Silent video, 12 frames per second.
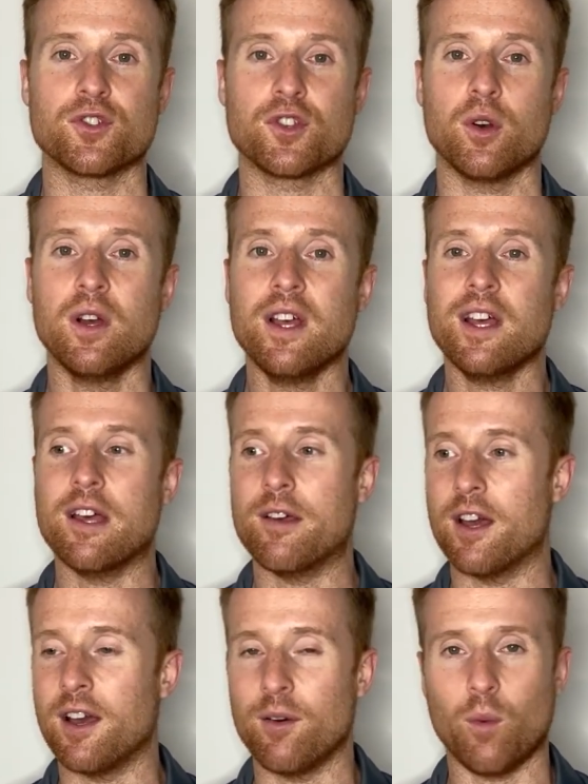So
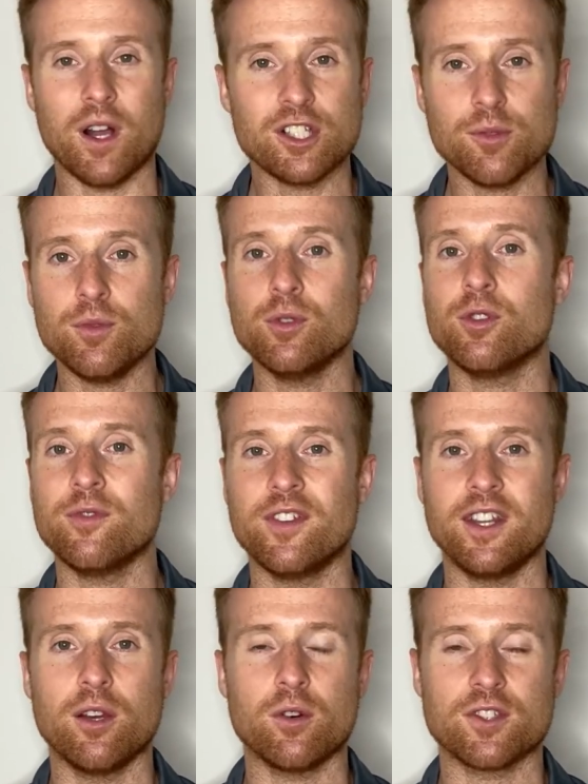watch some YouTube
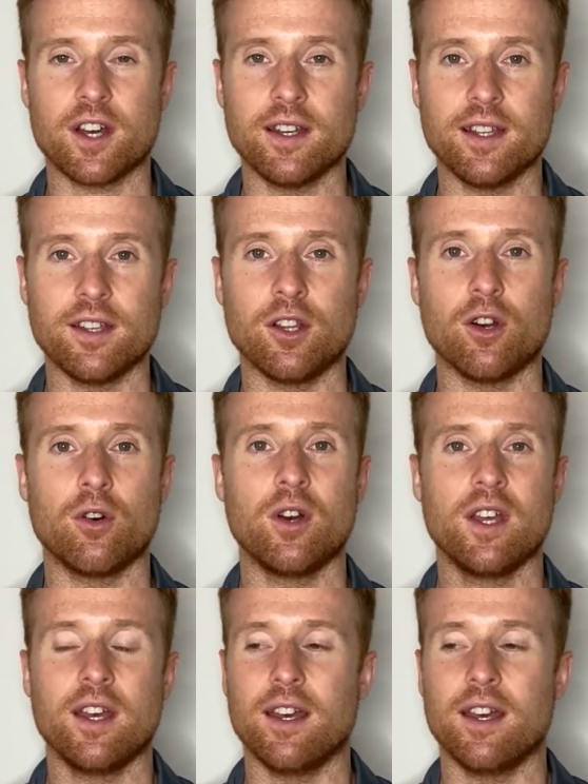videos on it, you know,